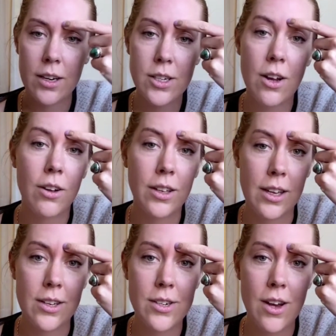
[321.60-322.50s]
called
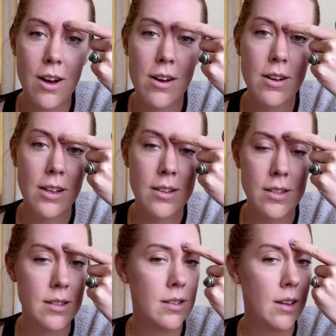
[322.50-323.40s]
yin tong, and this
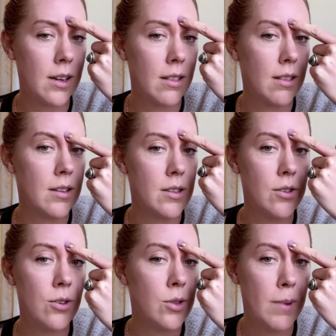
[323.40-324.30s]
is like the
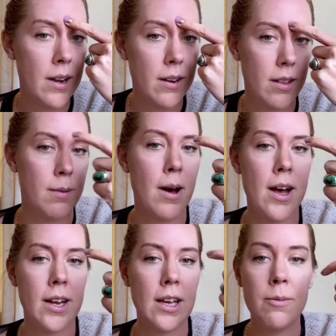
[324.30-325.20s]
snooze button of the
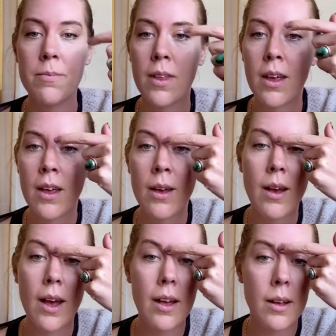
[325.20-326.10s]
body.
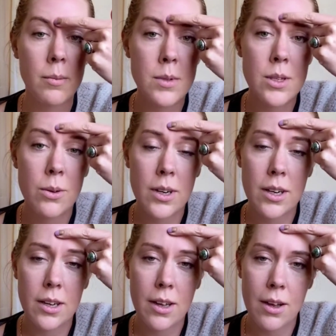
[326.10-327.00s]
So we're going
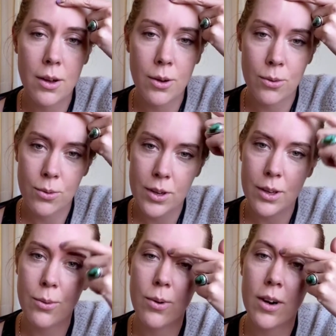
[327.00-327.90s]
to go and really
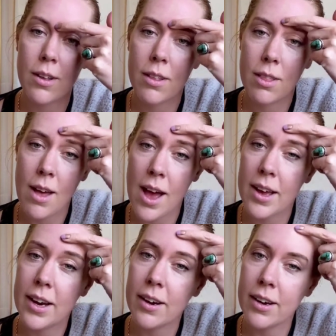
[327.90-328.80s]
work that
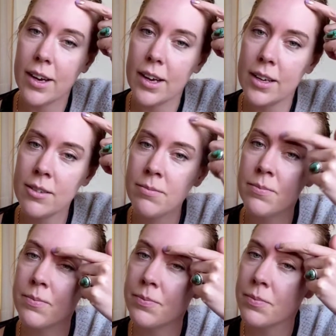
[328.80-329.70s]
area
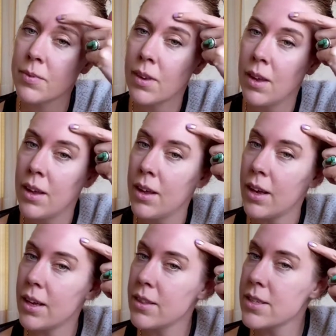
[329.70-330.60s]

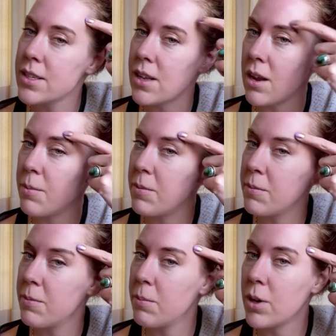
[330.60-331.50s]
in the
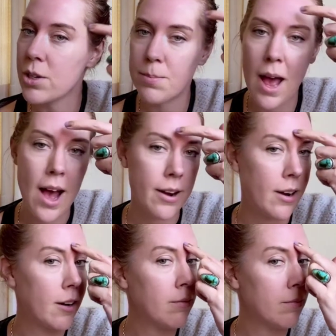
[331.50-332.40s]
sunburst
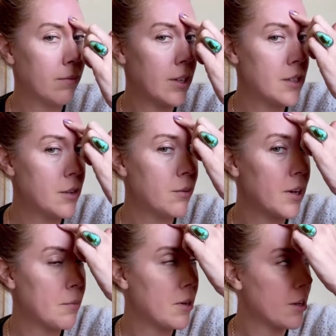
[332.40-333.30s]
pattern. And don't worry,
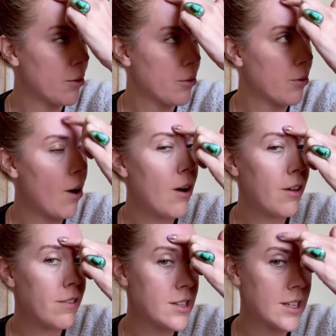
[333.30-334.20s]
I'm going to go through all of
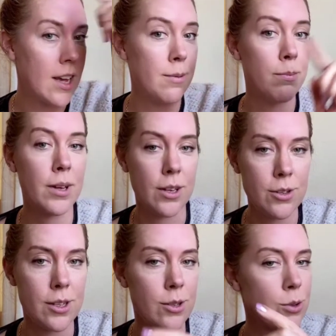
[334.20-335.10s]
this again, but
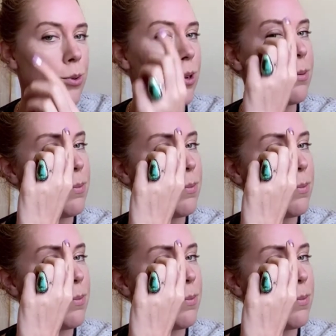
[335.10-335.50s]
using the tool.